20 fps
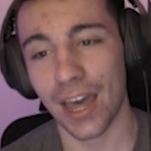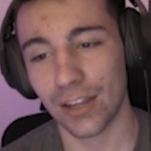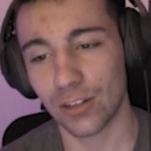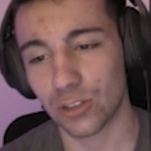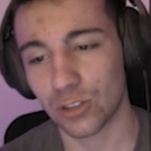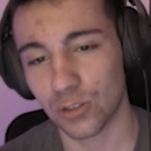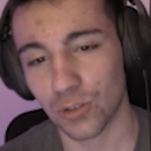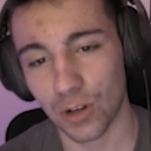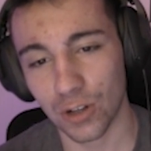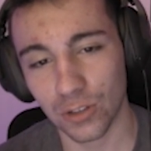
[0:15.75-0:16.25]

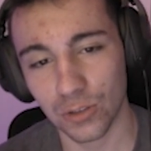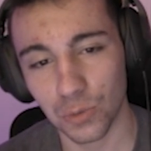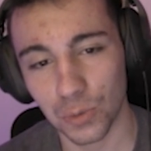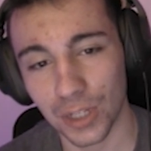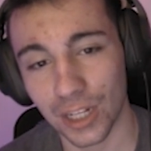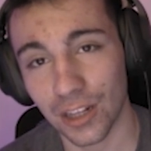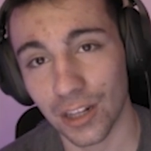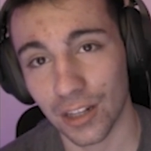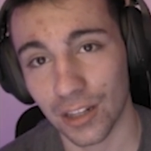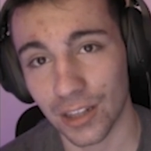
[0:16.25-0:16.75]
I
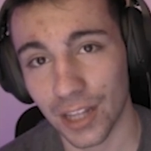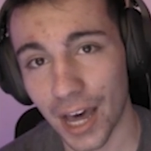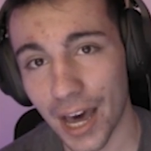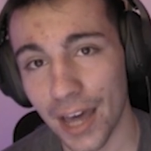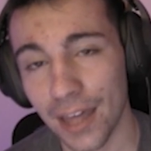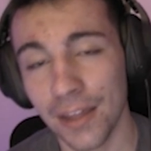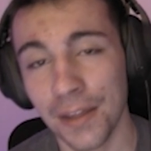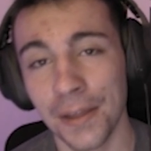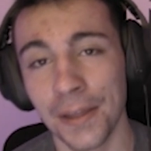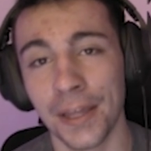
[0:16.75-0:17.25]
struggled with it a
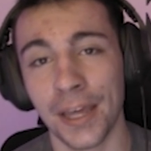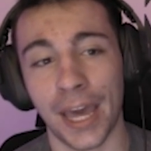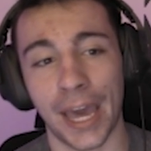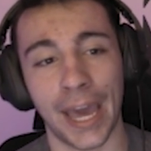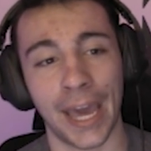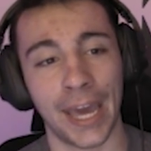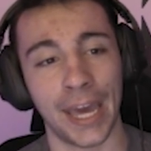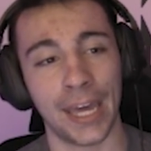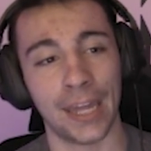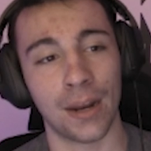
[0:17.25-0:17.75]
lot
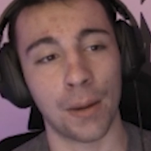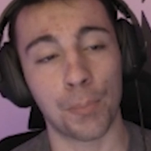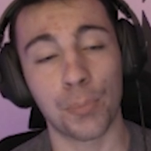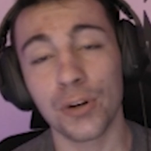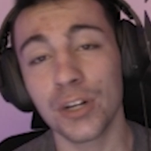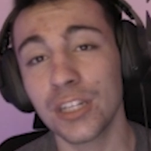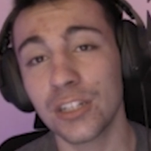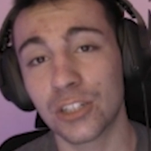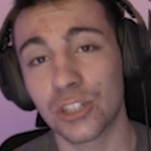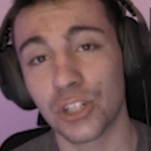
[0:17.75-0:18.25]
and
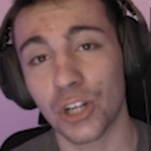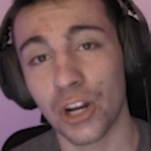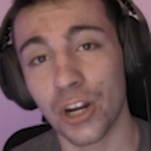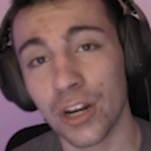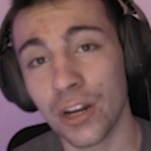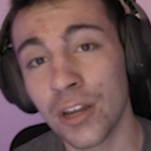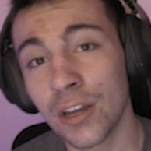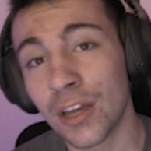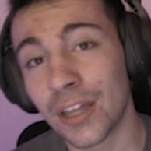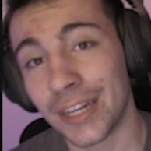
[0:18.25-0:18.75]
I'm pretty
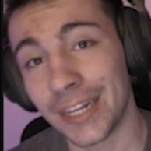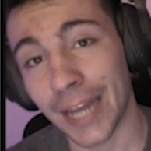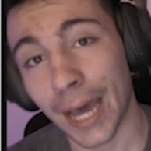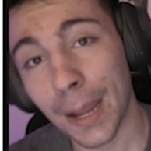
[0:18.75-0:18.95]
sure